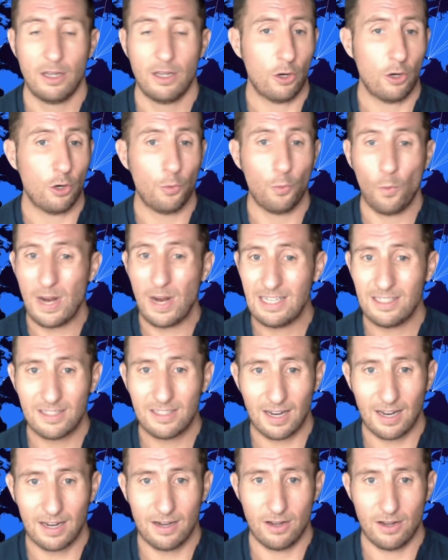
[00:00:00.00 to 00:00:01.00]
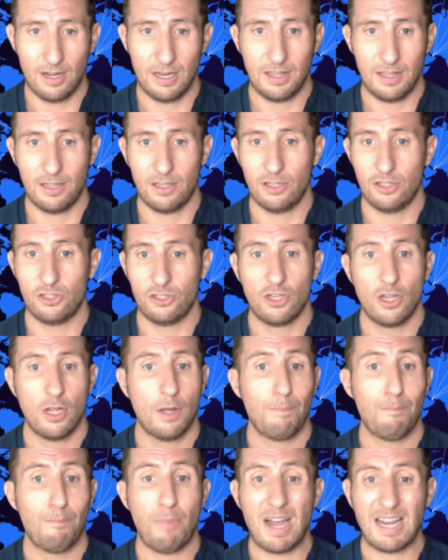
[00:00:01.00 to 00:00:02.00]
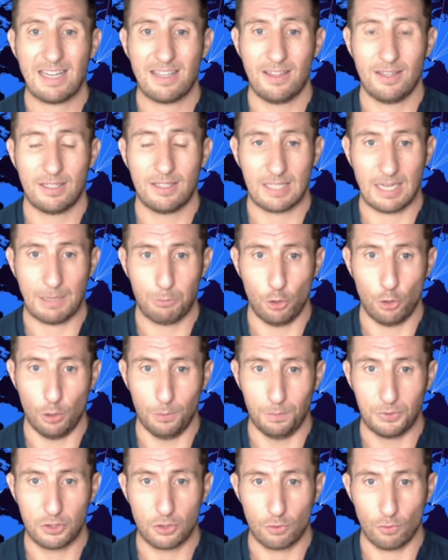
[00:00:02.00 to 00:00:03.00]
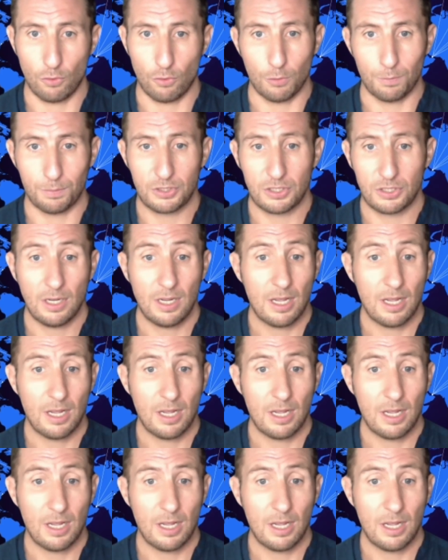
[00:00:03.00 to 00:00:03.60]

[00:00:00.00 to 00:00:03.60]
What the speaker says: On Wednesday night, there's Bike the Suburbs groups.